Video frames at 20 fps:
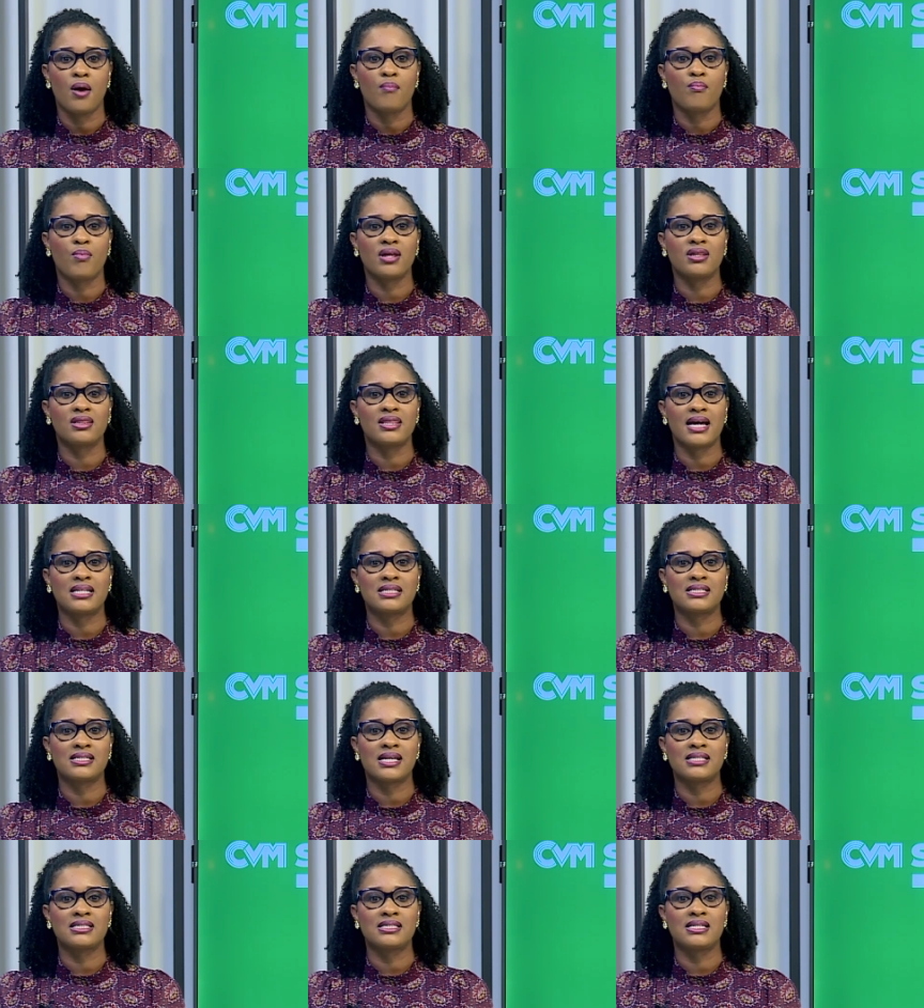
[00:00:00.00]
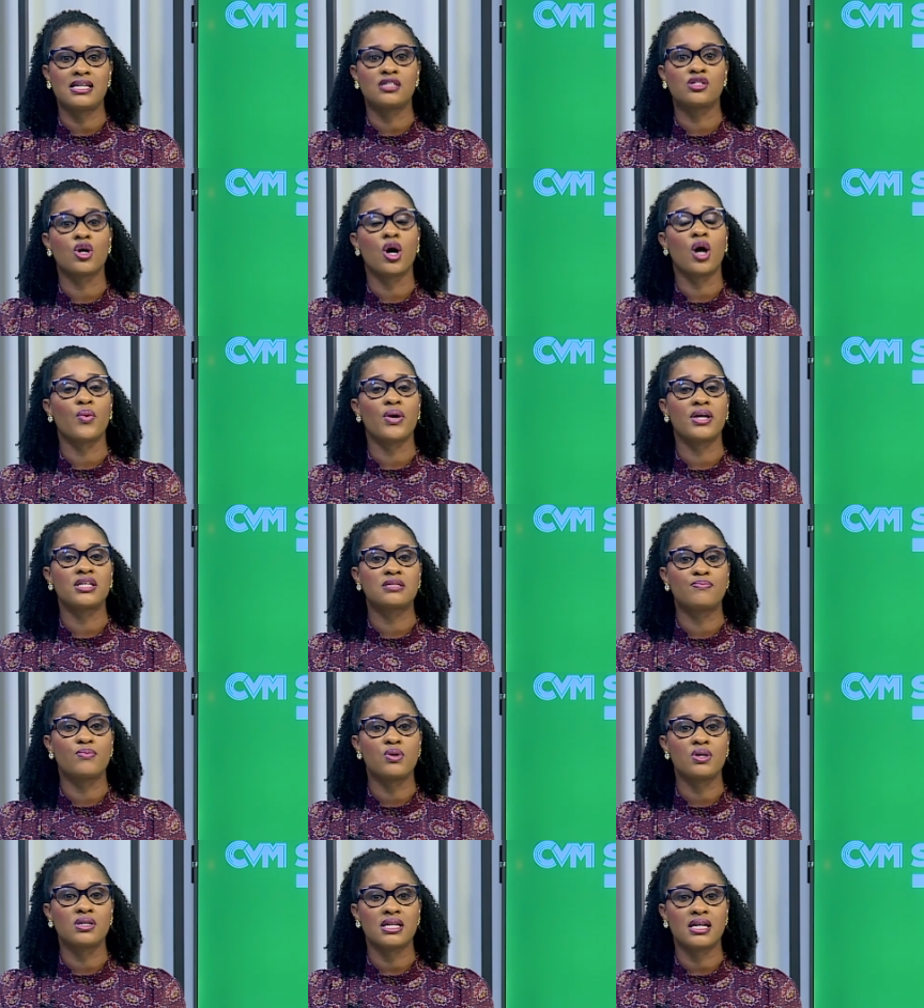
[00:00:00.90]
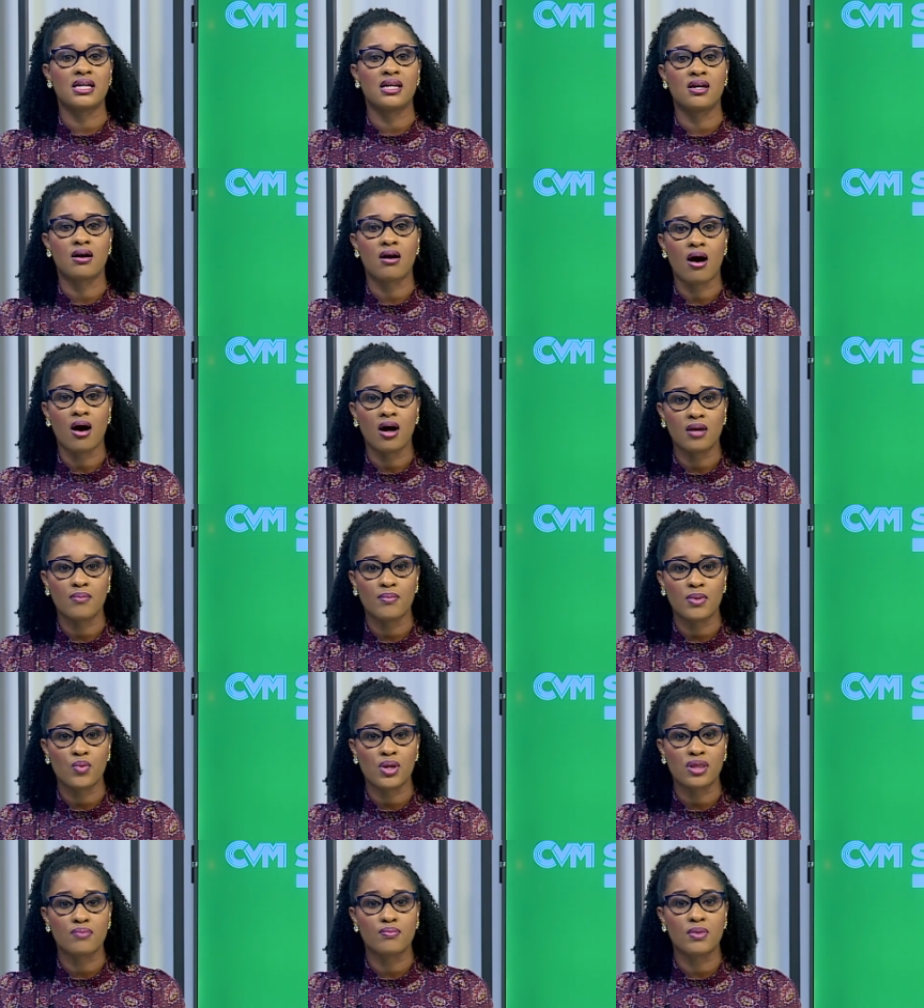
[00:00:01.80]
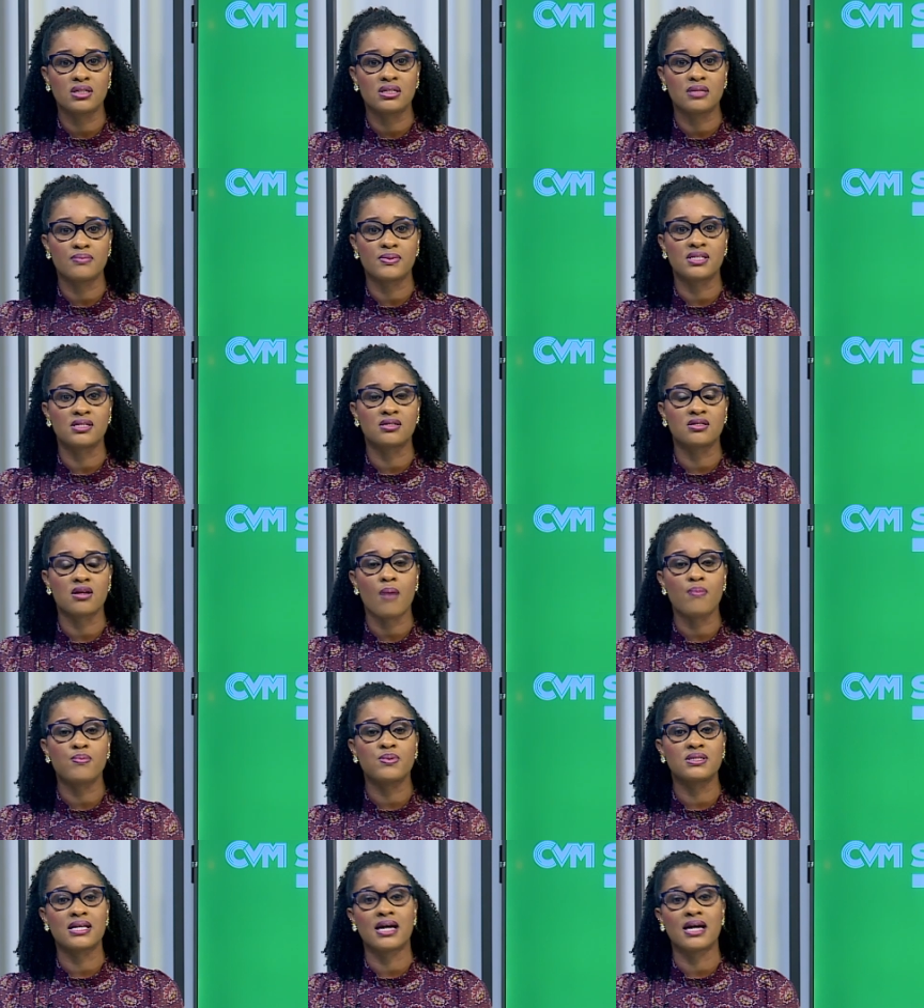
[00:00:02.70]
but then says he is always booked in economy with multiple stops